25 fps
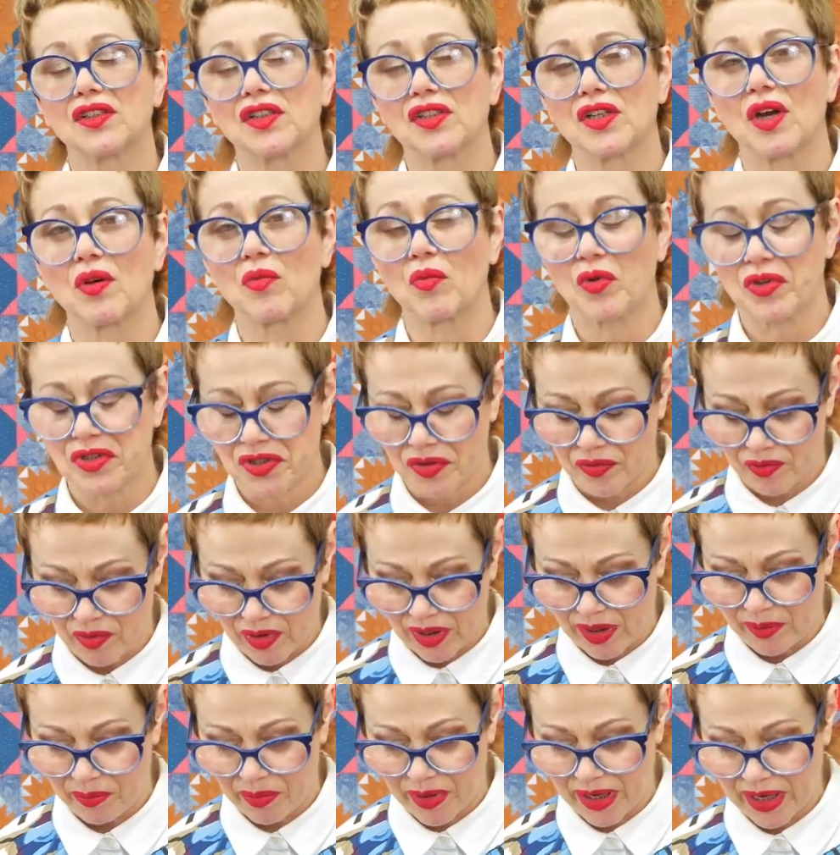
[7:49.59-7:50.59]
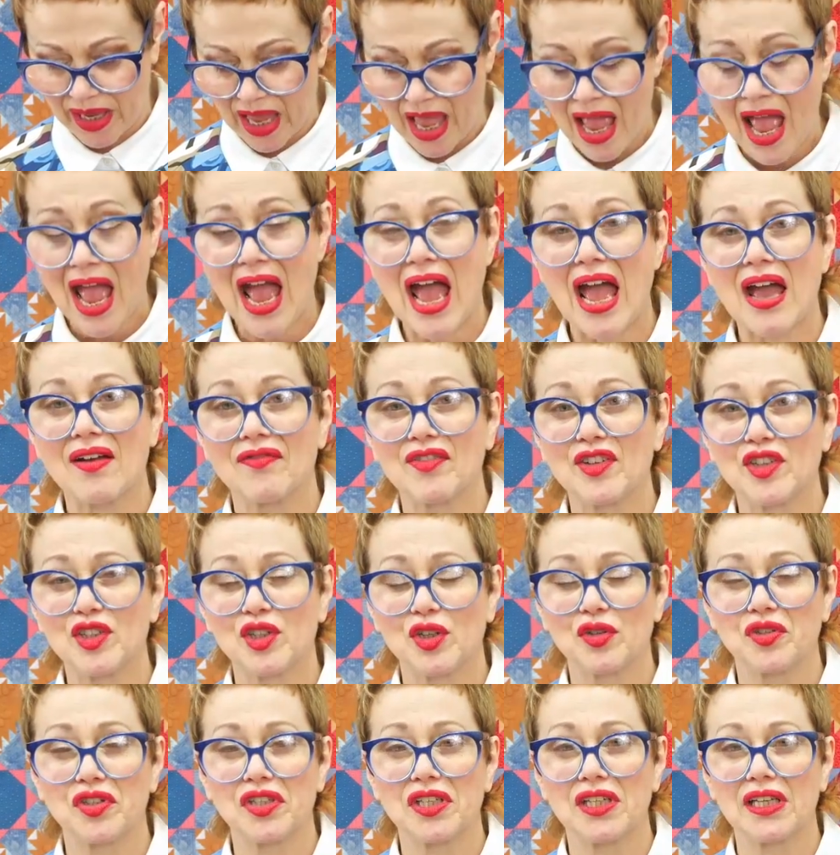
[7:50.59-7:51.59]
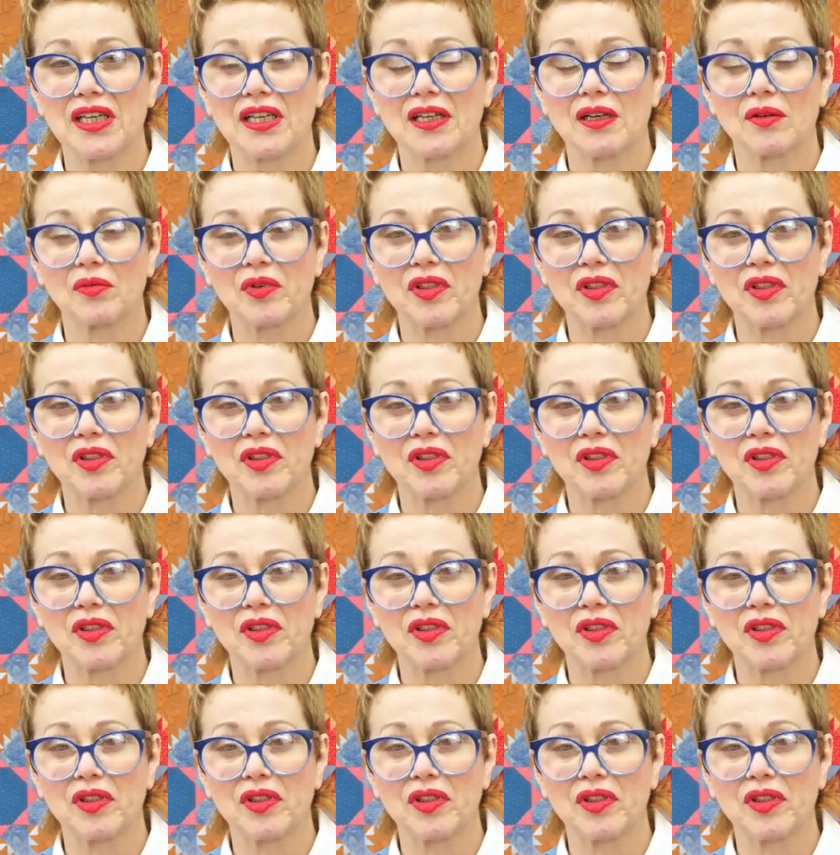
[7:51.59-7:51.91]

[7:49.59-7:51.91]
You don't want a really big heavy duty needle